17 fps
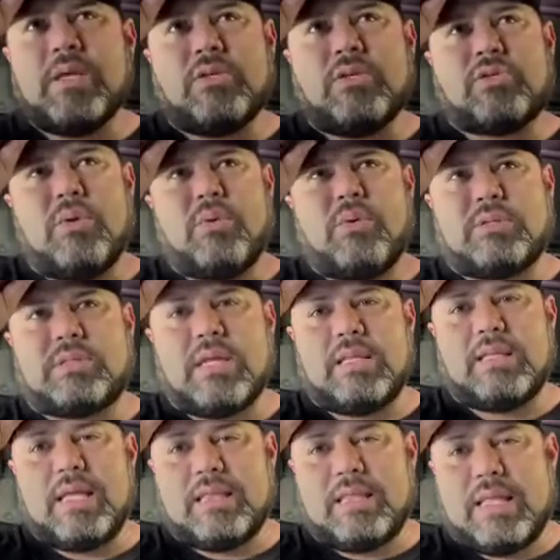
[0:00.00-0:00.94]
So it was,
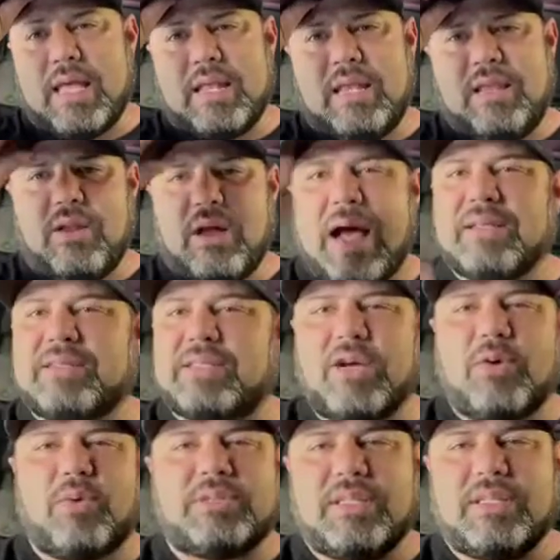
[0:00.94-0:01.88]
and then I
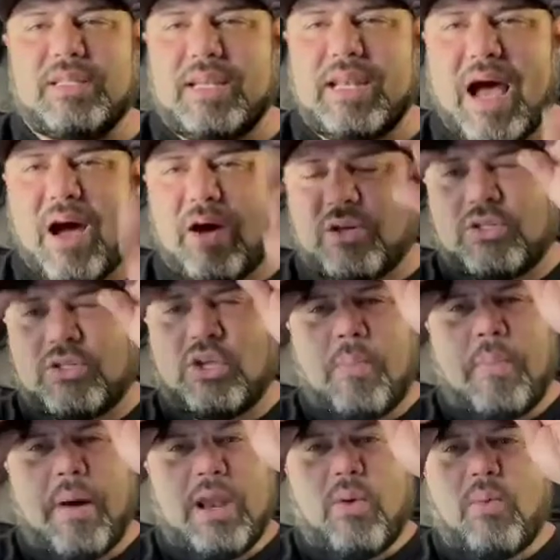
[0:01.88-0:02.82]
still was in denial because
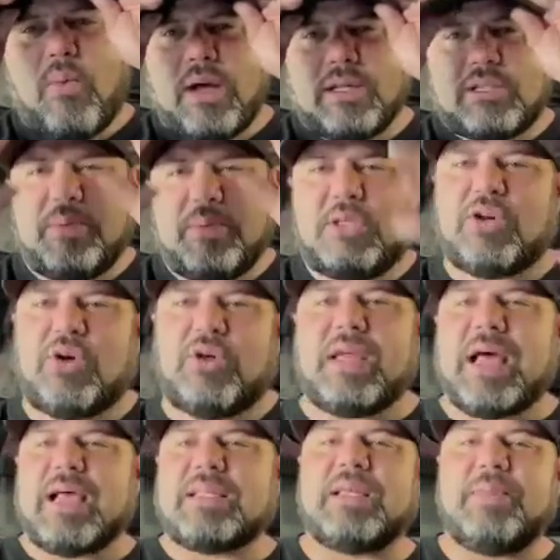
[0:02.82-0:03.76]
nobody wants to be told they
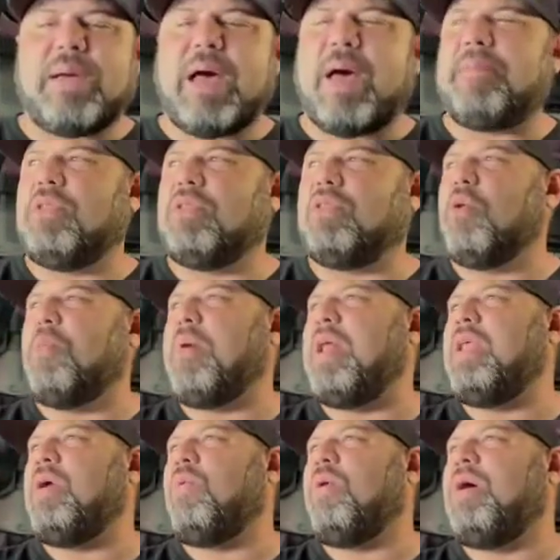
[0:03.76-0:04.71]
got sleep apnea.
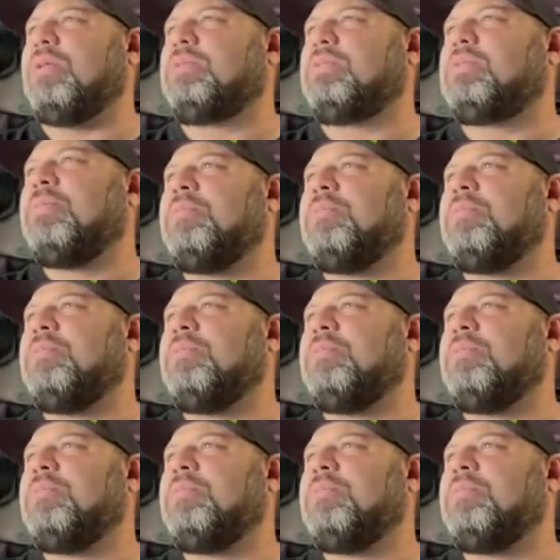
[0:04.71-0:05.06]
Nobody wants